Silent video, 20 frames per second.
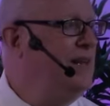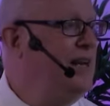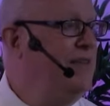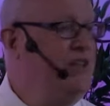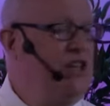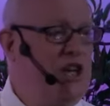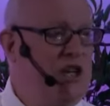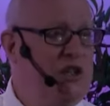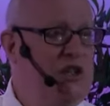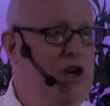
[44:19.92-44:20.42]

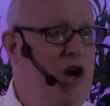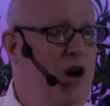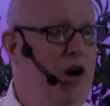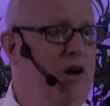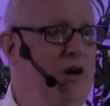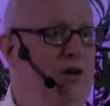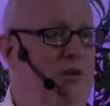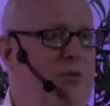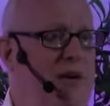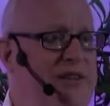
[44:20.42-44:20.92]
Now, if you don't
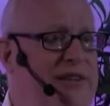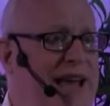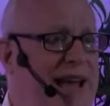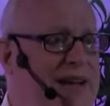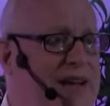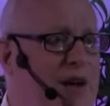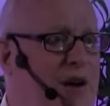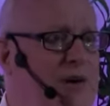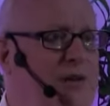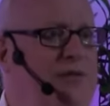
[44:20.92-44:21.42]
know what
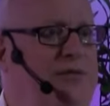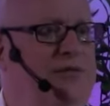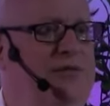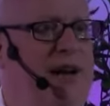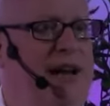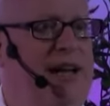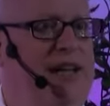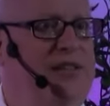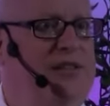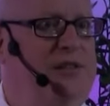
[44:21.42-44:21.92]
that code
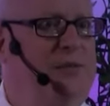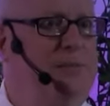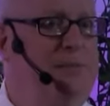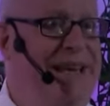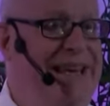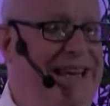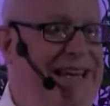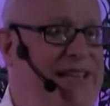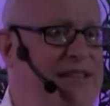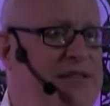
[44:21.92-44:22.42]
phrase
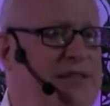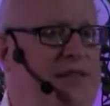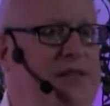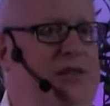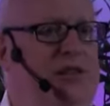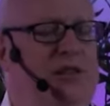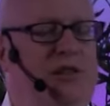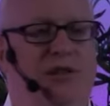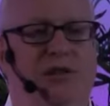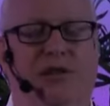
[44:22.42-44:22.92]

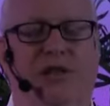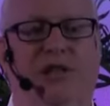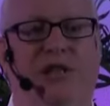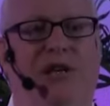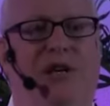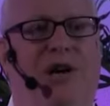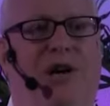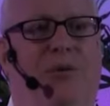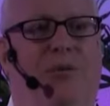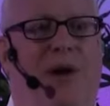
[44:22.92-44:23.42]
means
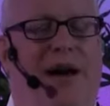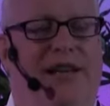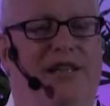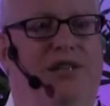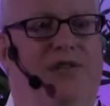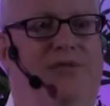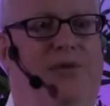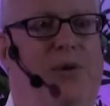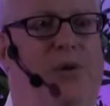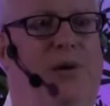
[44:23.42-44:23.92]
or what
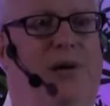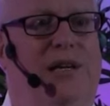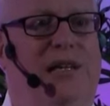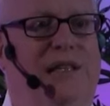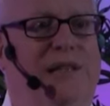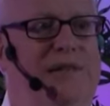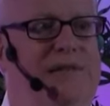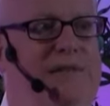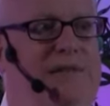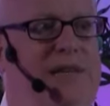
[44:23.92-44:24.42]
it's
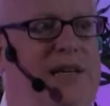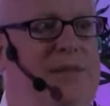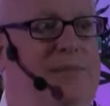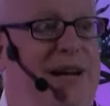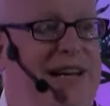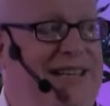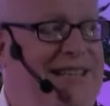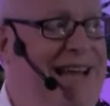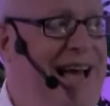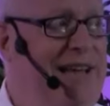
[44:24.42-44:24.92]
for,
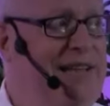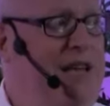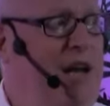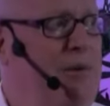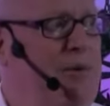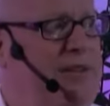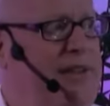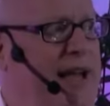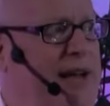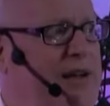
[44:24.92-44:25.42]
anybody not
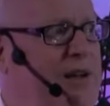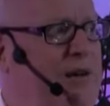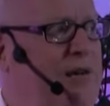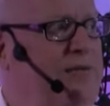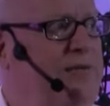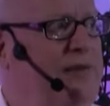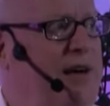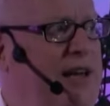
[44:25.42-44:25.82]
know what that code